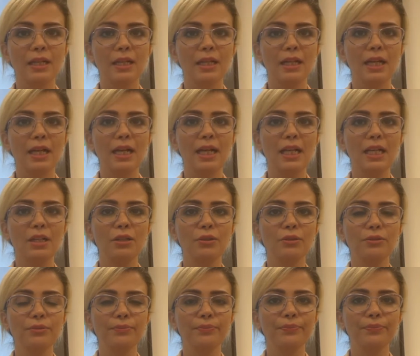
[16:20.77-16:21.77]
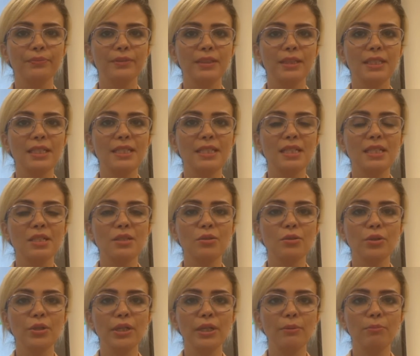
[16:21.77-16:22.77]
Hello, this is
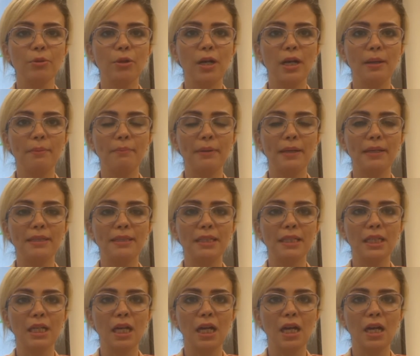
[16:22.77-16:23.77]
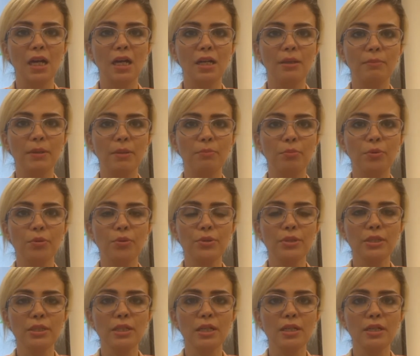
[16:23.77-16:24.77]
Zohreh Mohammadi. I'm a
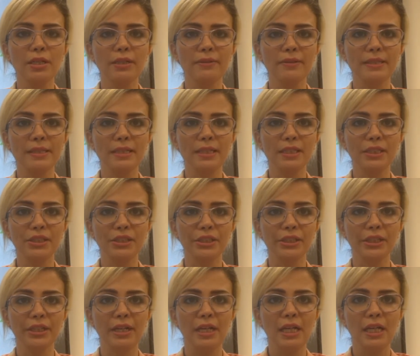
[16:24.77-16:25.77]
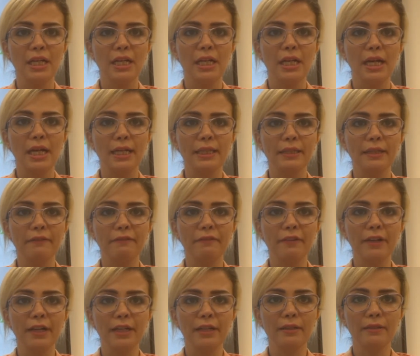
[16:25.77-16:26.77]
postdoc researcher at the
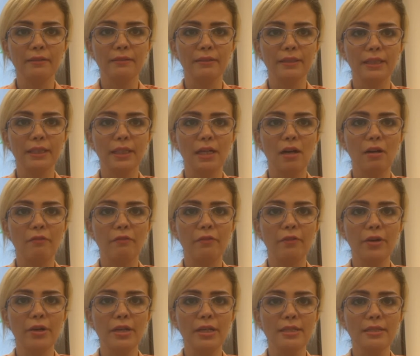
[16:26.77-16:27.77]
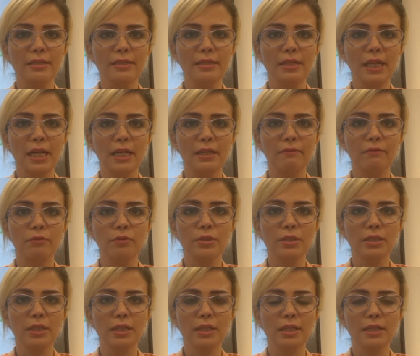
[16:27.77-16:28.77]
Faculty of Forestry and
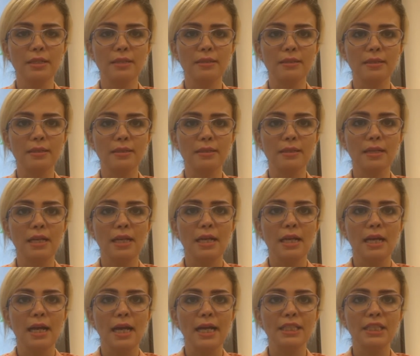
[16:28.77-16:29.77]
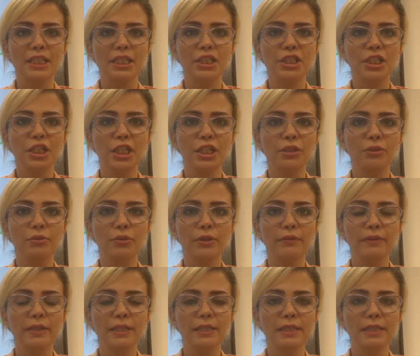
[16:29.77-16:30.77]
Wood Sciences at the Czech
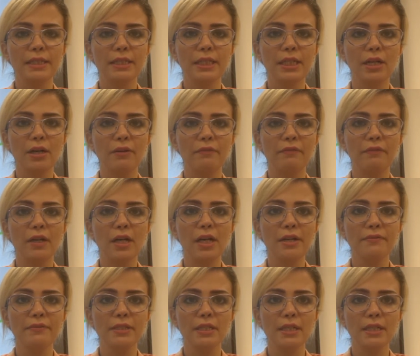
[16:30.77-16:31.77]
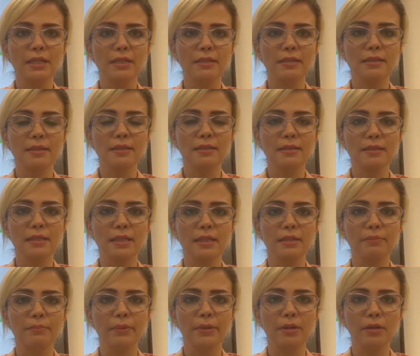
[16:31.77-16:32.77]
University of Life Sciences
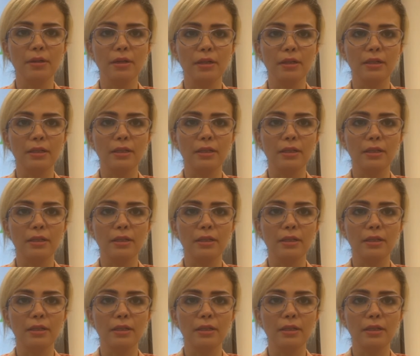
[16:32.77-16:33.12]
in Prague.